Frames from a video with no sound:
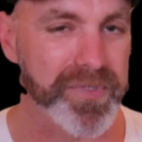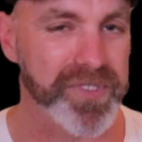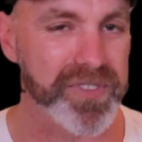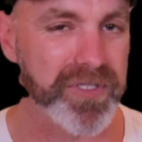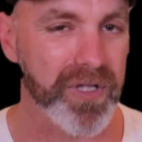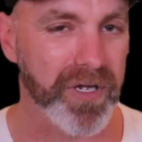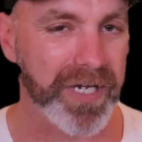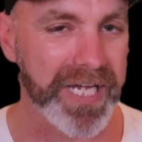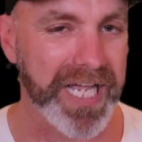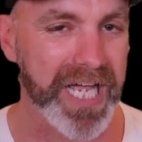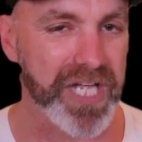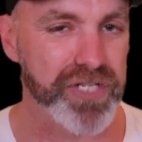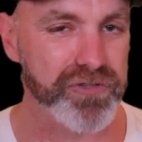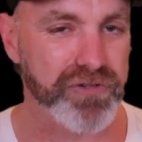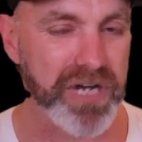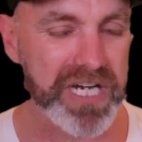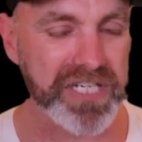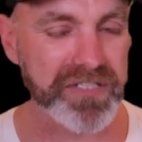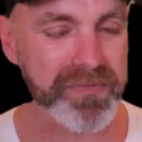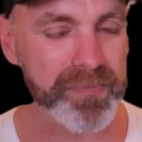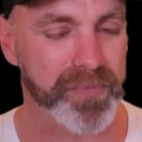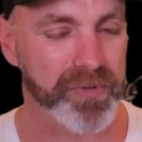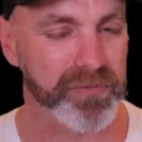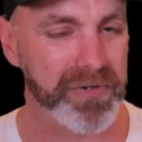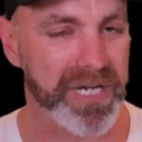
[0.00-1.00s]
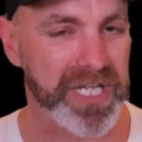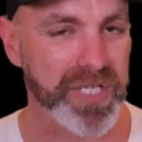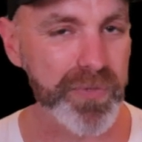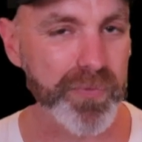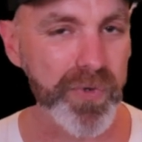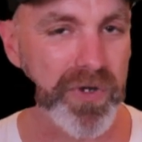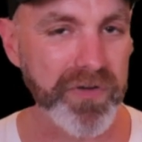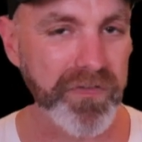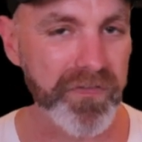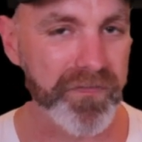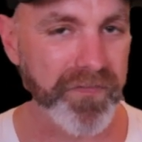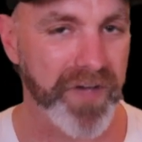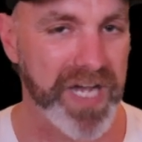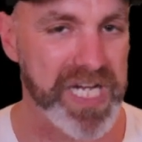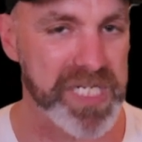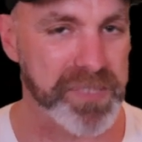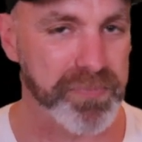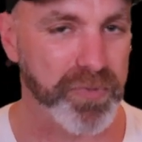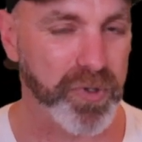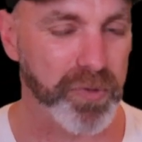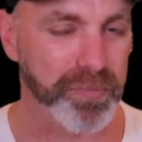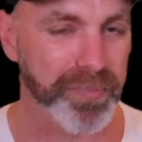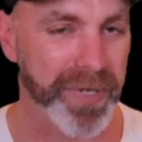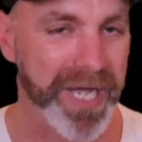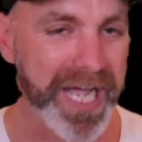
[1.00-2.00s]
Slot Car Tracks from Around the World
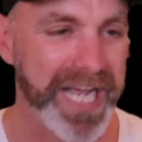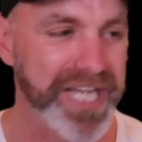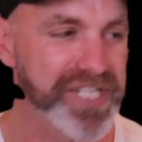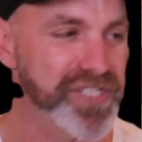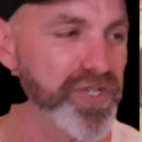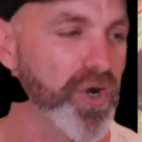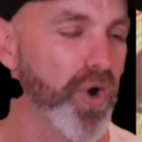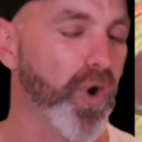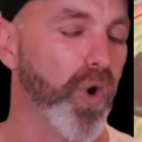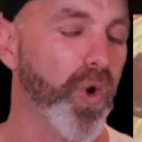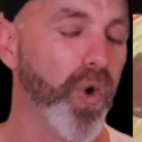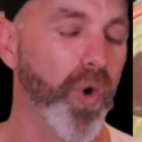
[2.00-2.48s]
Facebook page.